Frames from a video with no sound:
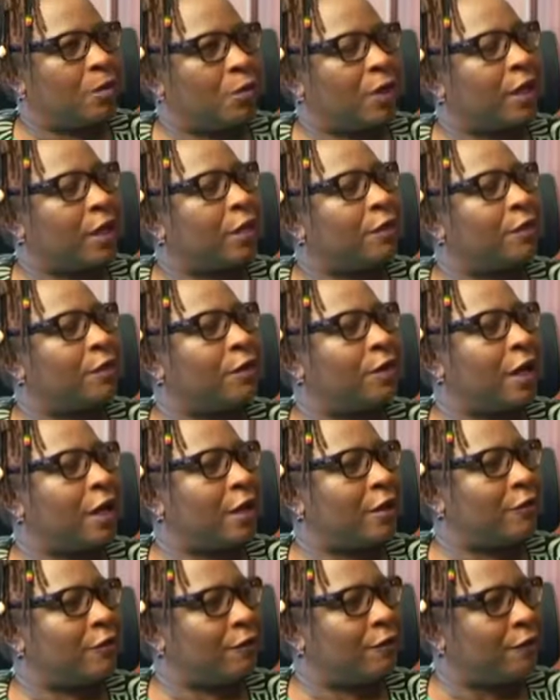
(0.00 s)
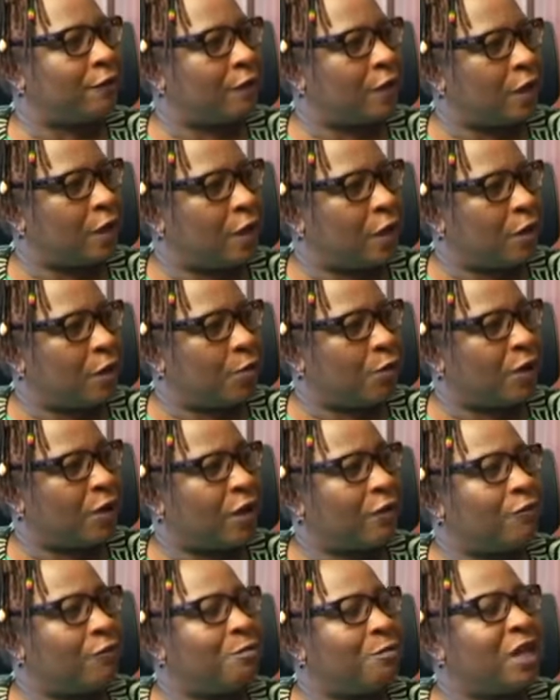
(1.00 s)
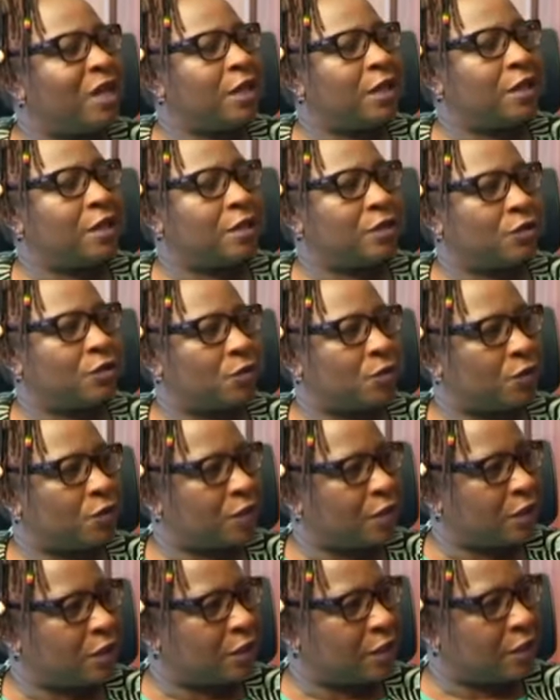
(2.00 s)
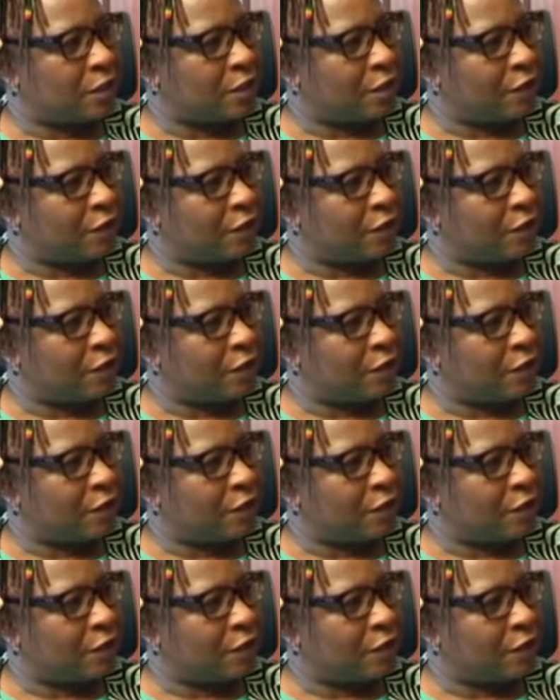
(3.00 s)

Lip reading: we can thrive. We have many resources